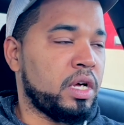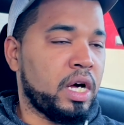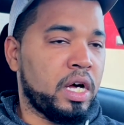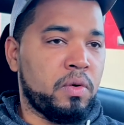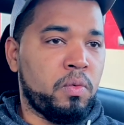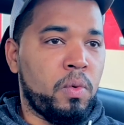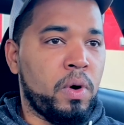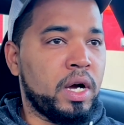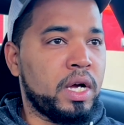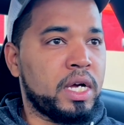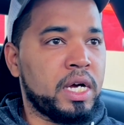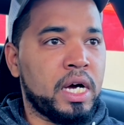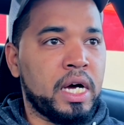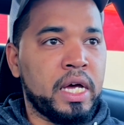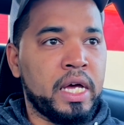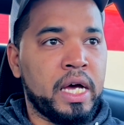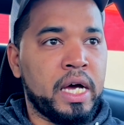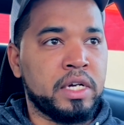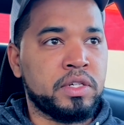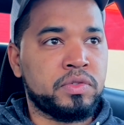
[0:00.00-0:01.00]
One guy
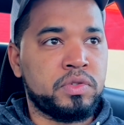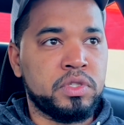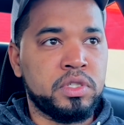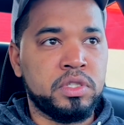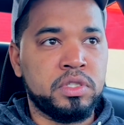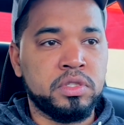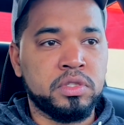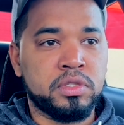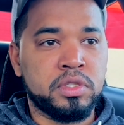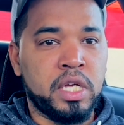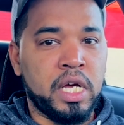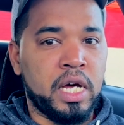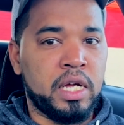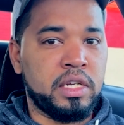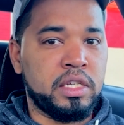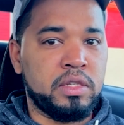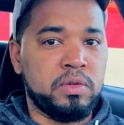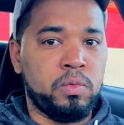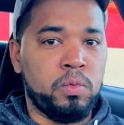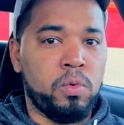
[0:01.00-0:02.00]
actually just got
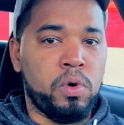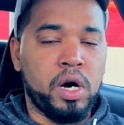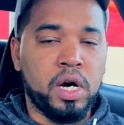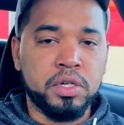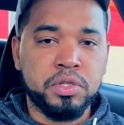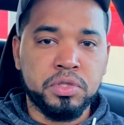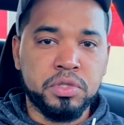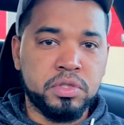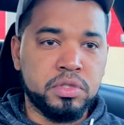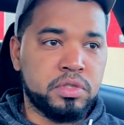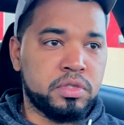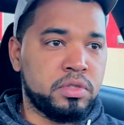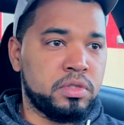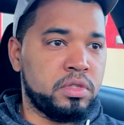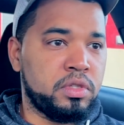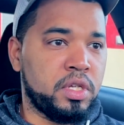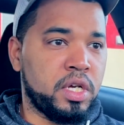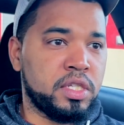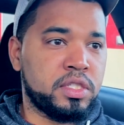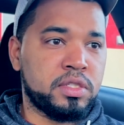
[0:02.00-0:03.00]
washers,
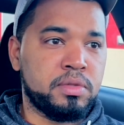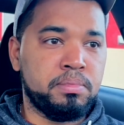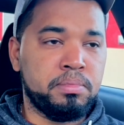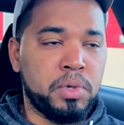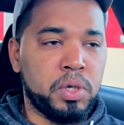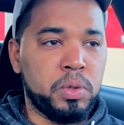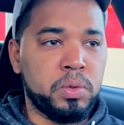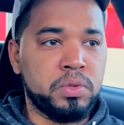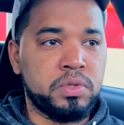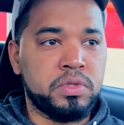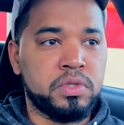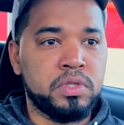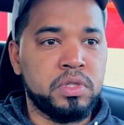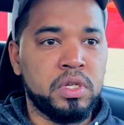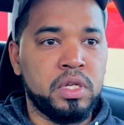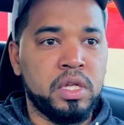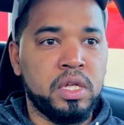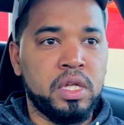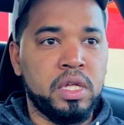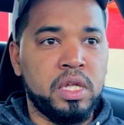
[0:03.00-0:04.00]
nuts and bolts,
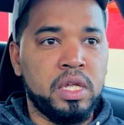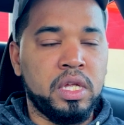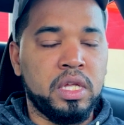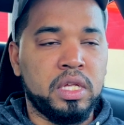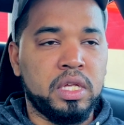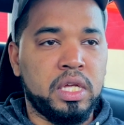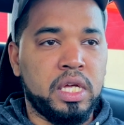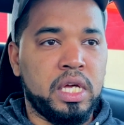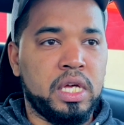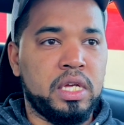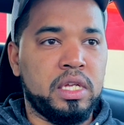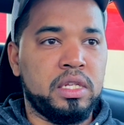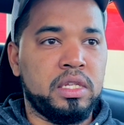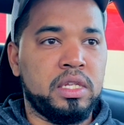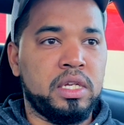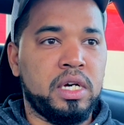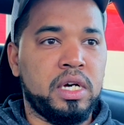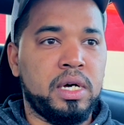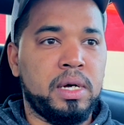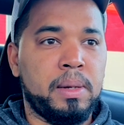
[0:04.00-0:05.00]

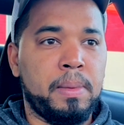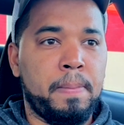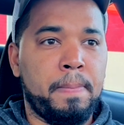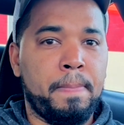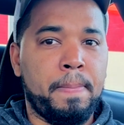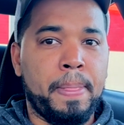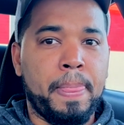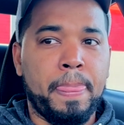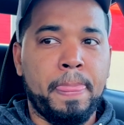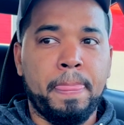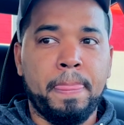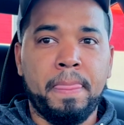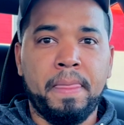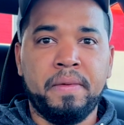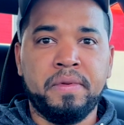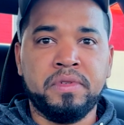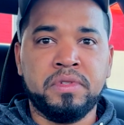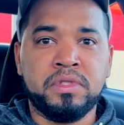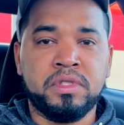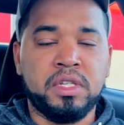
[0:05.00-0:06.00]
and
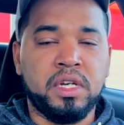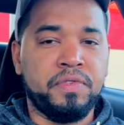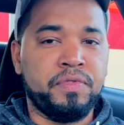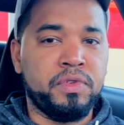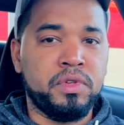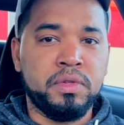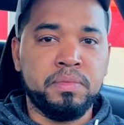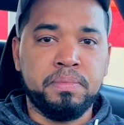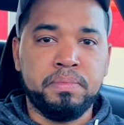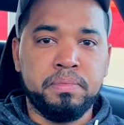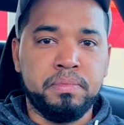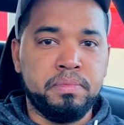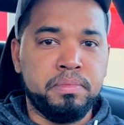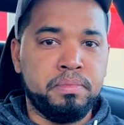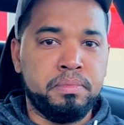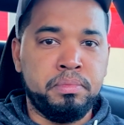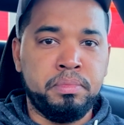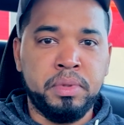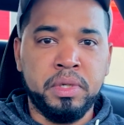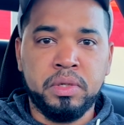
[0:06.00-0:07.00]
stuff you
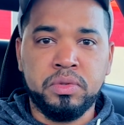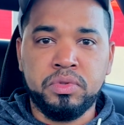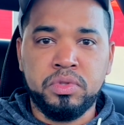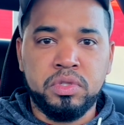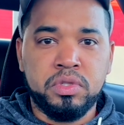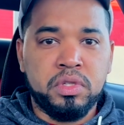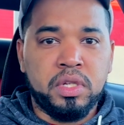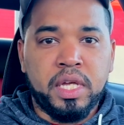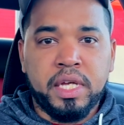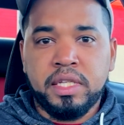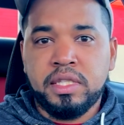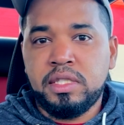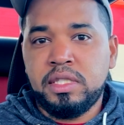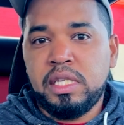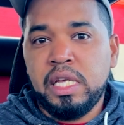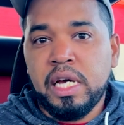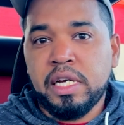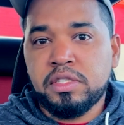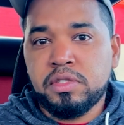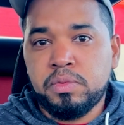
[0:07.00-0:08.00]
build like
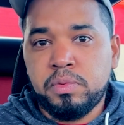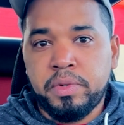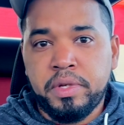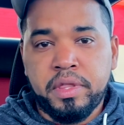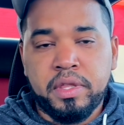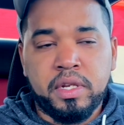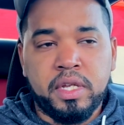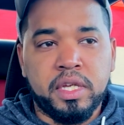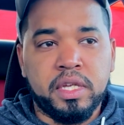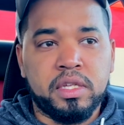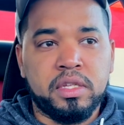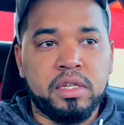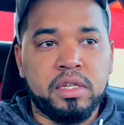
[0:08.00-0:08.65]
decks with, like